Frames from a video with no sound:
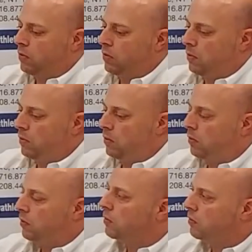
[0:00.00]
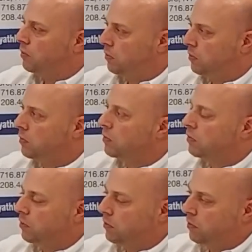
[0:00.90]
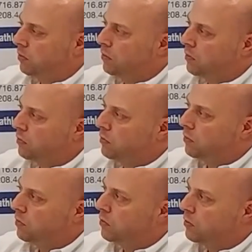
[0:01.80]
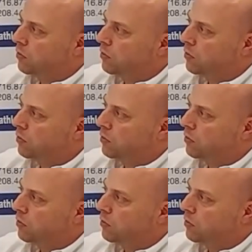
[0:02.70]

[no speech]